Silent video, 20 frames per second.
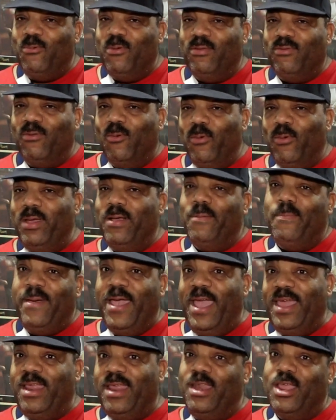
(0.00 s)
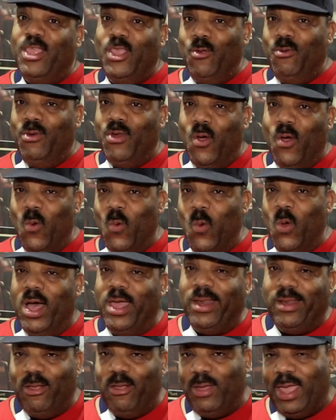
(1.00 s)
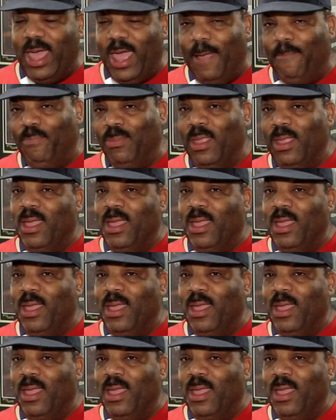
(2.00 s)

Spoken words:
was a real pain in the you know what, okay?